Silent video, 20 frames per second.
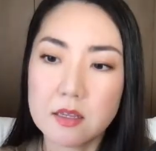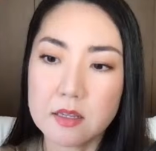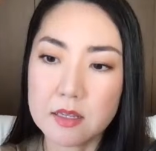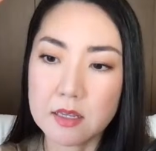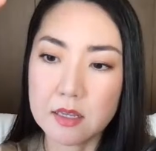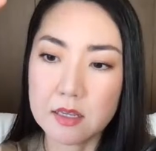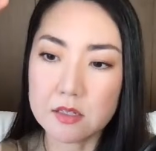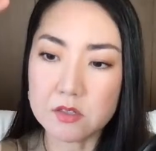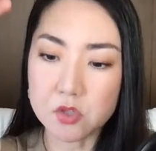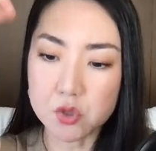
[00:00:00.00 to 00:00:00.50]

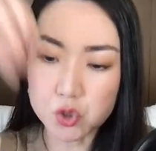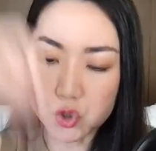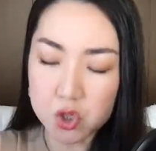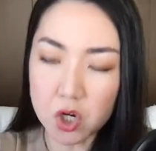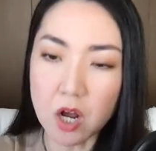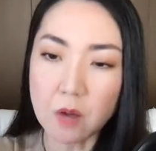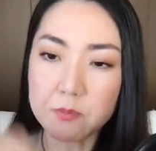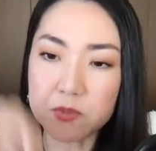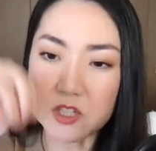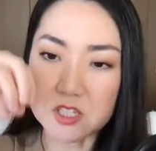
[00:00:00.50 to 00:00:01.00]
is
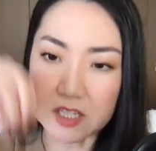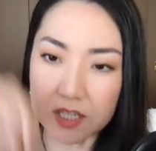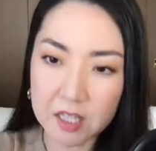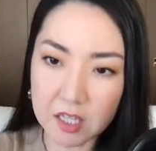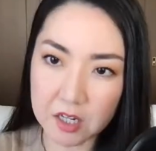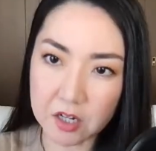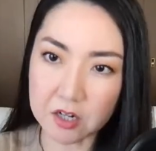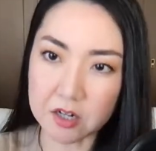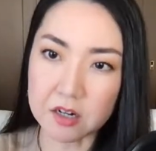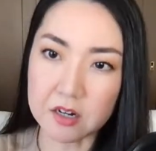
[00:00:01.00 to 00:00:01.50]
dropped
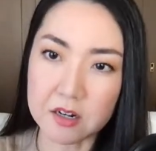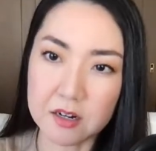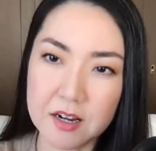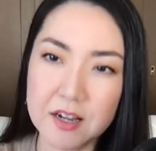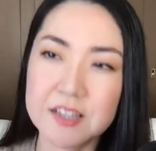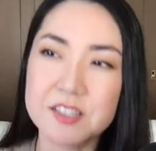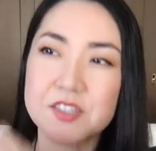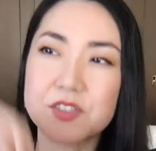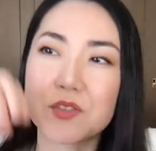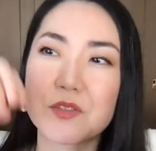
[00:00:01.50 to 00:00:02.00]
here,
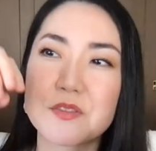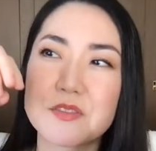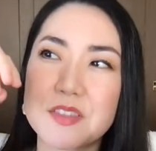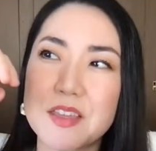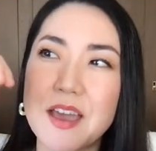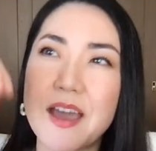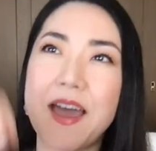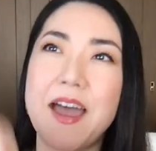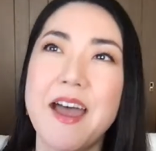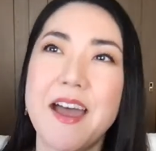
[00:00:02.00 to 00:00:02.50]
so
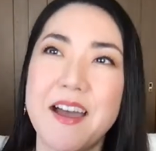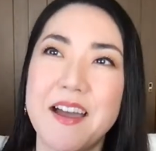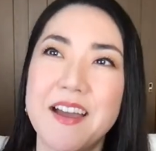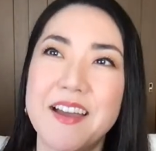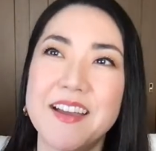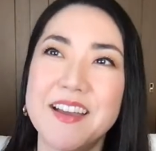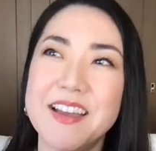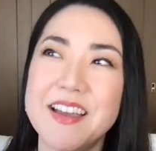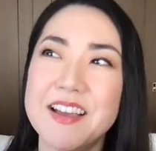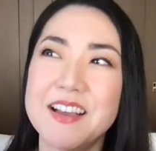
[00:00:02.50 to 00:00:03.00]
that
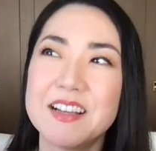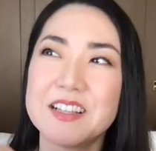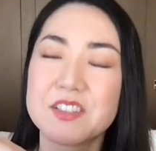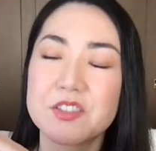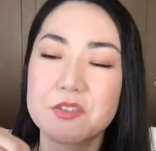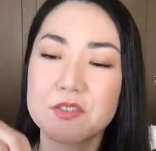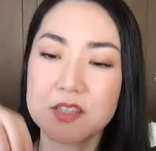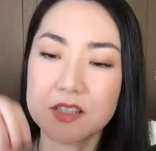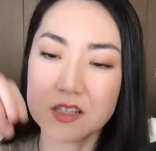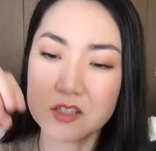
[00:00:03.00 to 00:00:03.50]

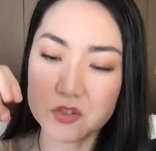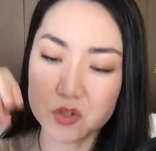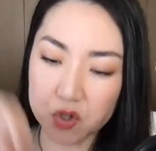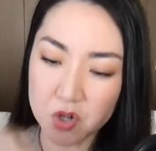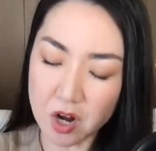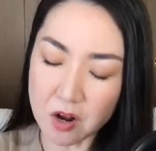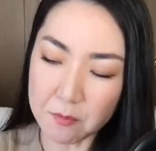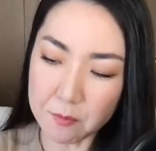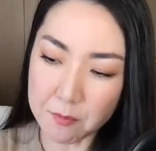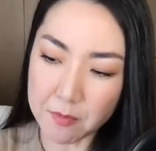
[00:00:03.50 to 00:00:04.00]
the
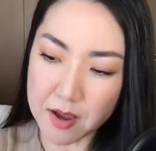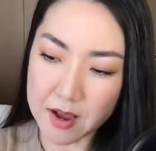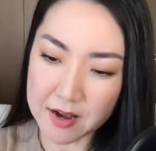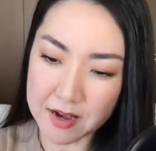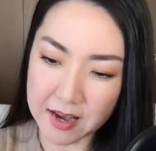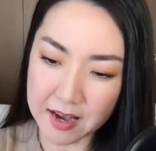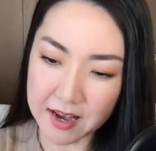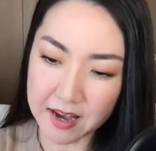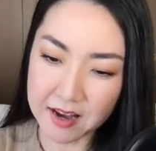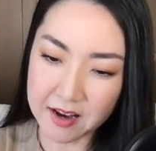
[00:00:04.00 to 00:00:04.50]
drop
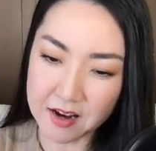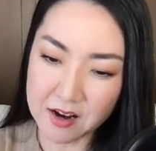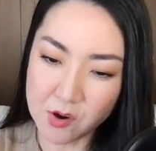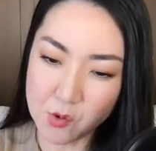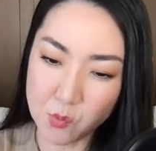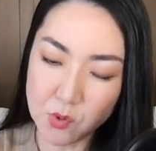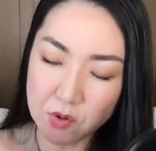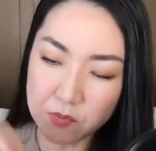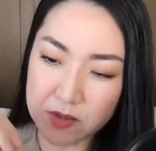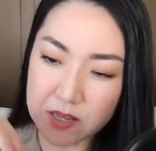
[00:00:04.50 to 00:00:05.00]
money
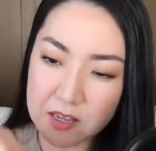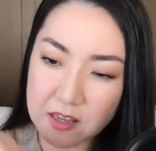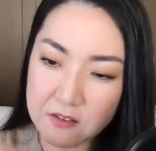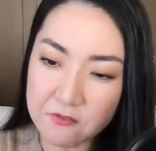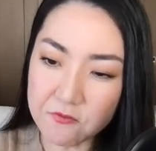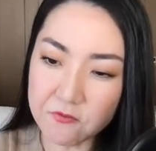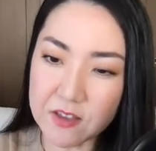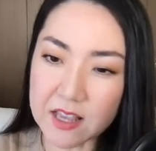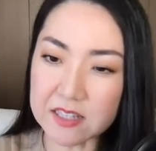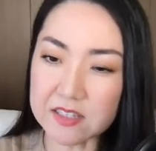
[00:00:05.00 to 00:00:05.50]
will be
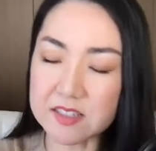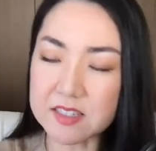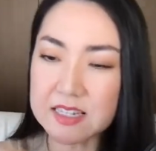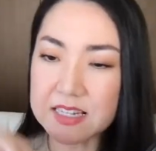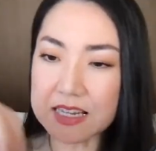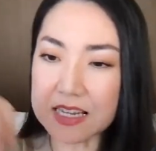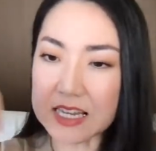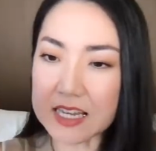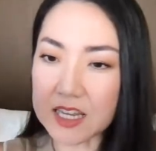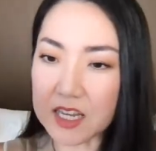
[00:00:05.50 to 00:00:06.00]

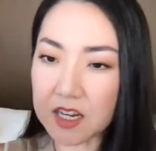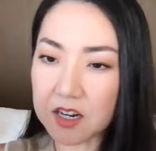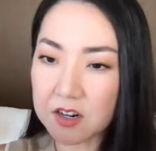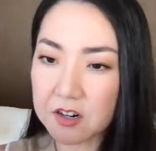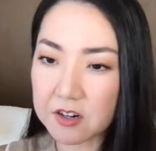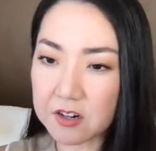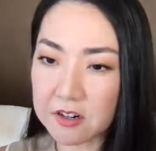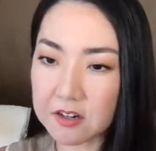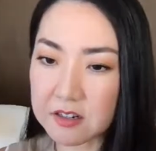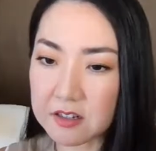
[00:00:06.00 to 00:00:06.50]
invested
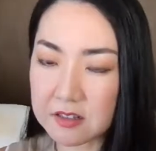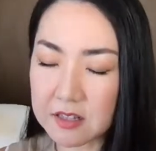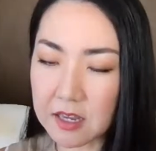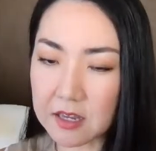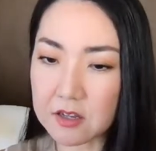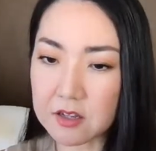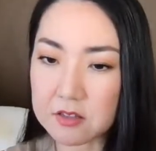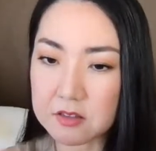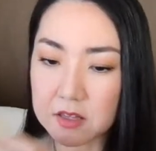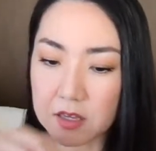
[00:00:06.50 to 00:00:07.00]
here,
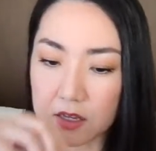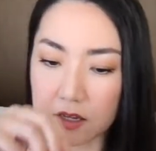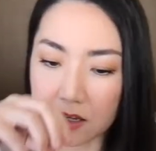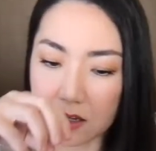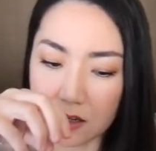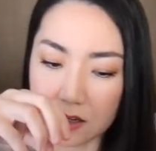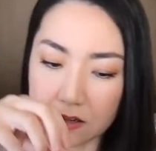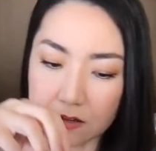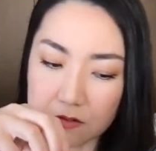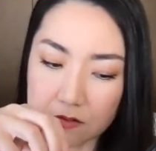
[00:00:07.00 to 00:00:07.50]
like
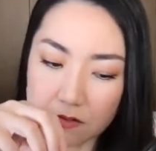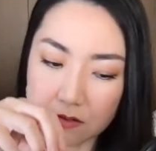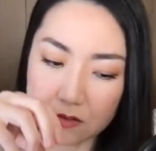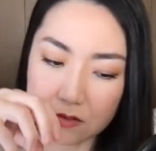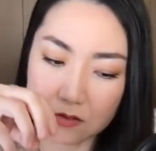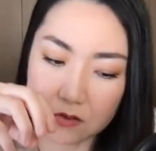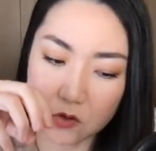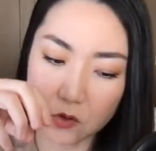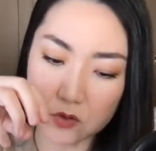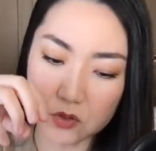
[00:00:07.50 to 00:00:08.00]

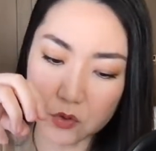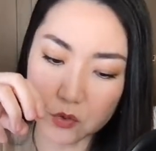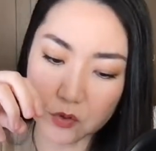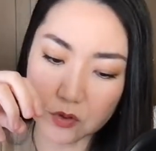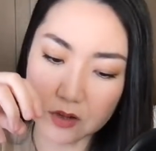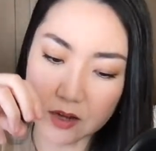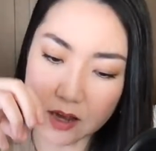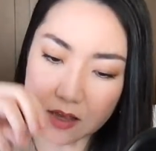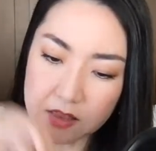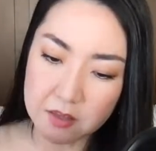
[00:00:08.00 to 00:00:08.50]
those who
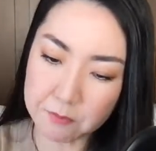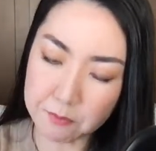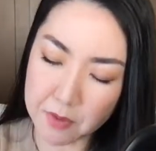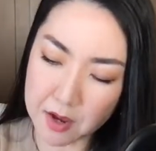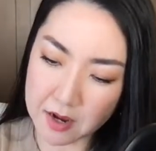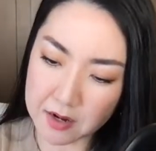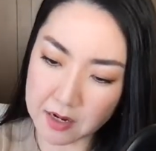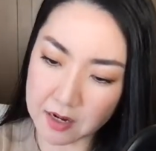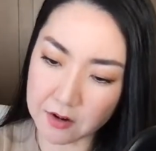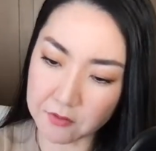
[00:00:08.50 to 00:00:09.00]
got the
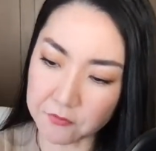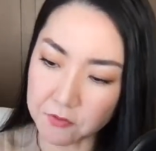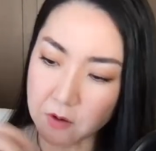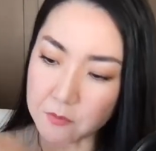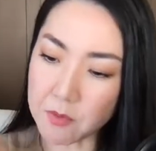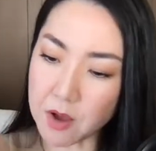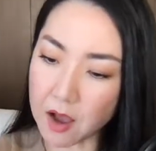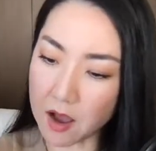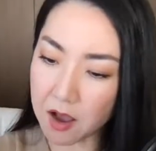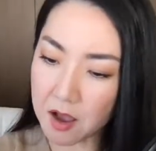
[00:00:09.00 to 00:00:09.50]
money
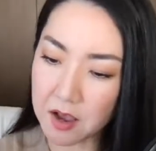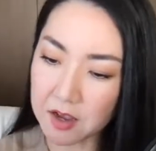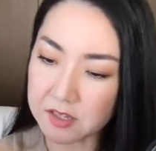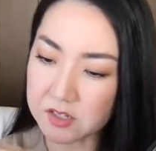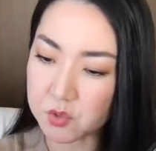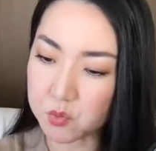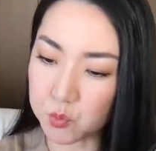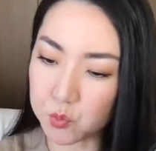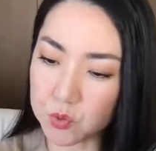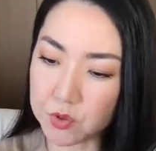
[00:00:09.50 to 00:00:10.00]
from
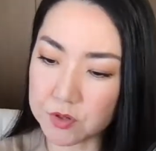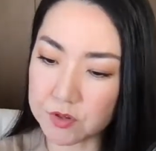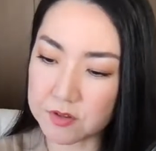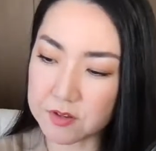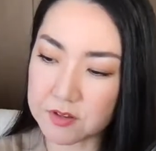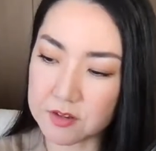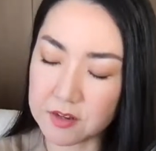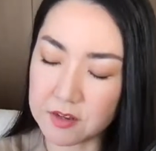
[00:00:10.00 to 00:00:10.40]
us would